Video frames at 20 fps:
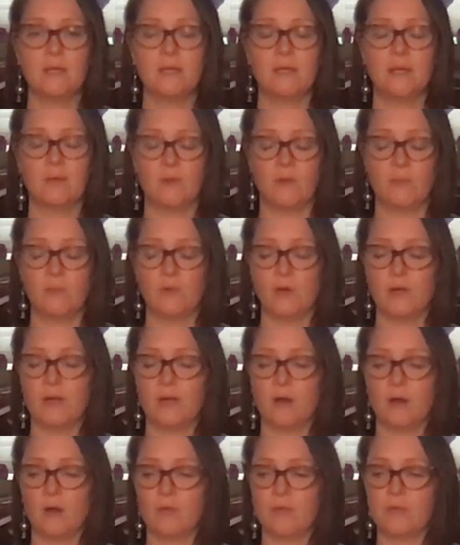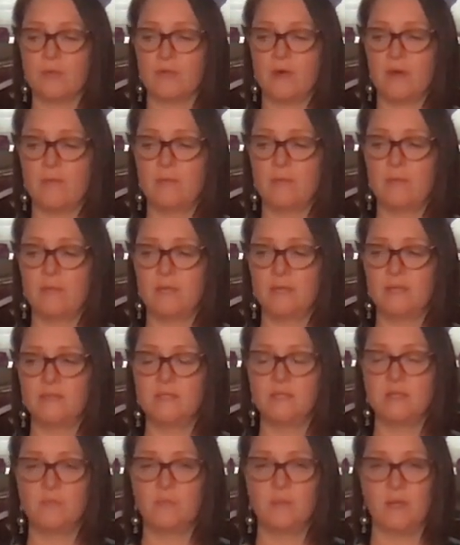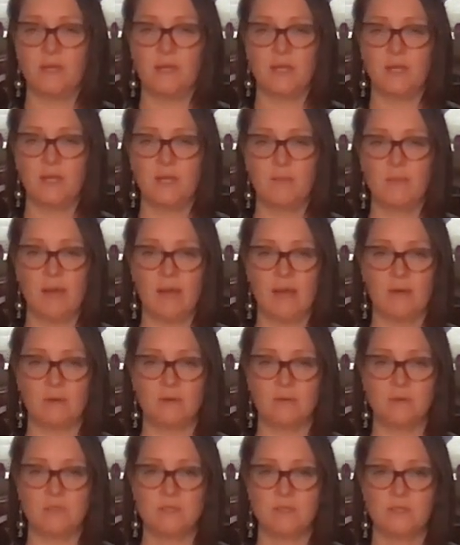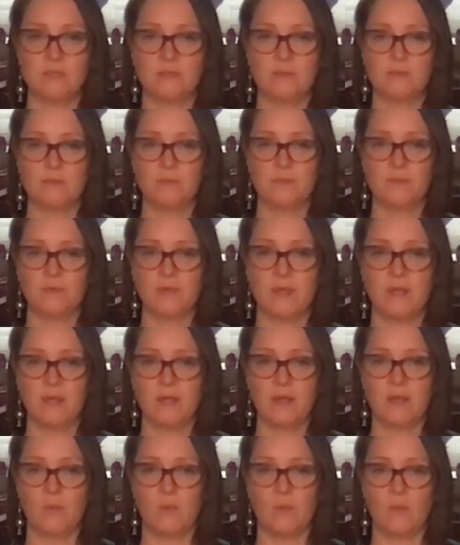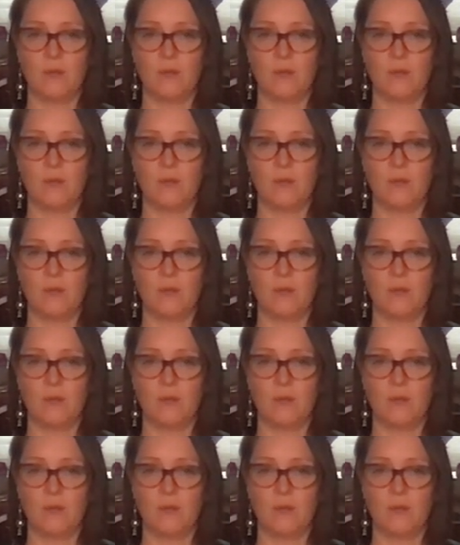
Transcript: Now we bring our thumb into the pinky mound, and